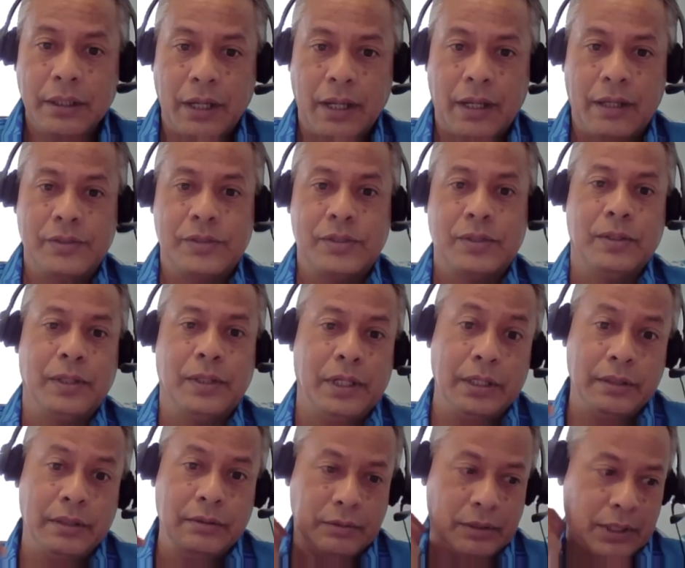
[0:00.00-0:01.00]
and so
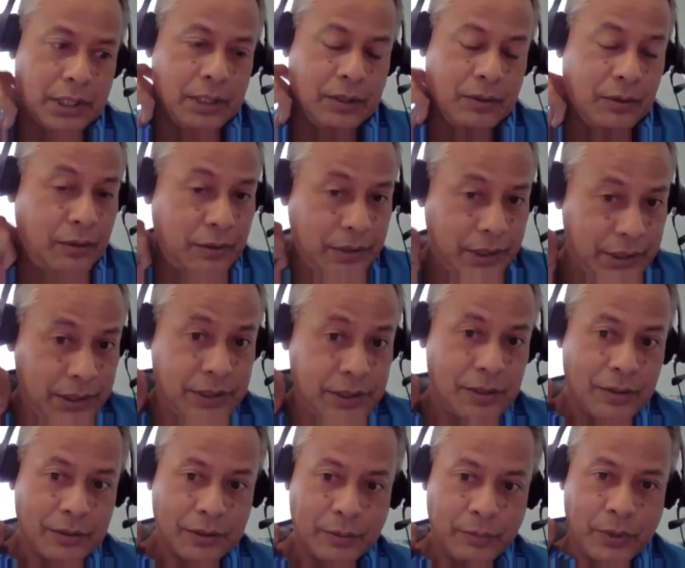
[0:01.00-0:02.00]
they're uh, already
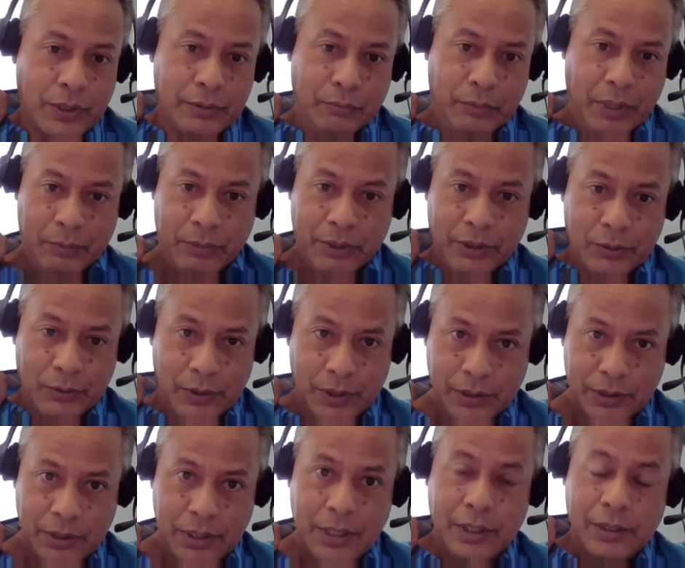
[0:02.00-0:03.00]
talking about maybe doing
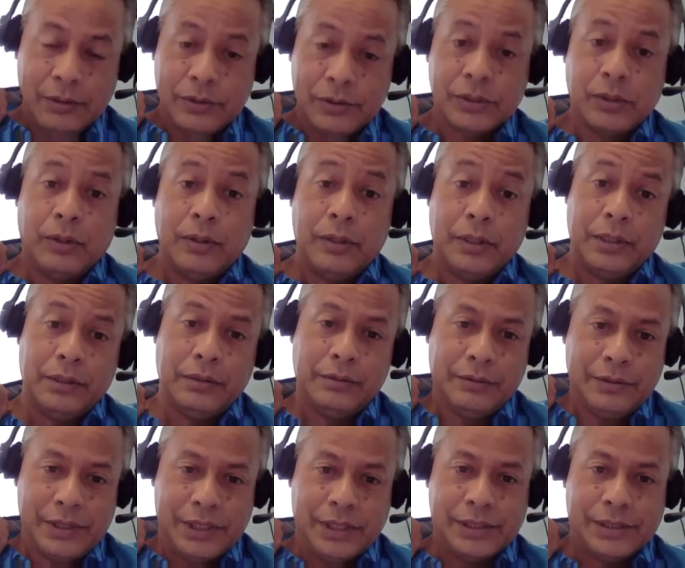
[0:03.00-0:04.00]
solar
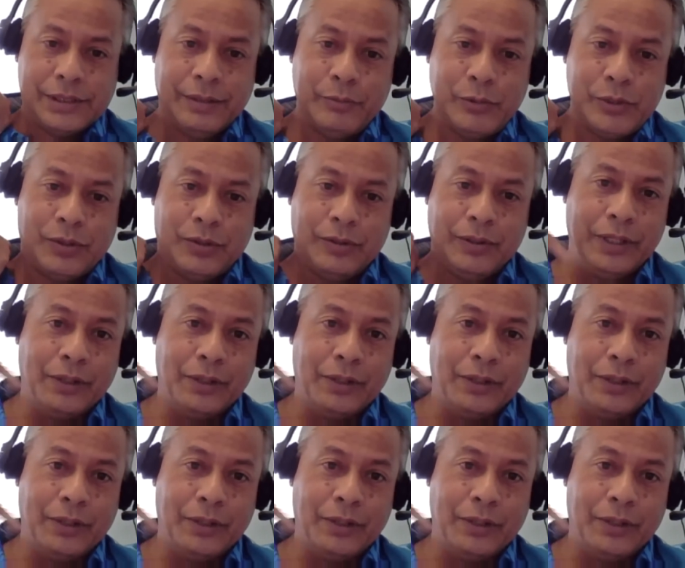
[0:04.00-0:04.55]
systems on their